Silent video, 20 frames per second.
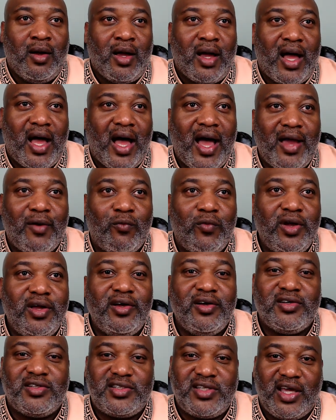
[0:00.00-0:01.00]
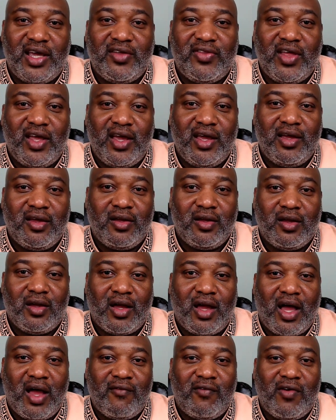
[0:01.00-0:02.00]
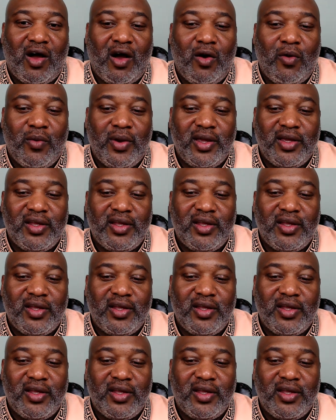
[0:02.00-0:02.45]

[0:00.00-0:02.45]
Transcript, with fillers: I will say that I've always,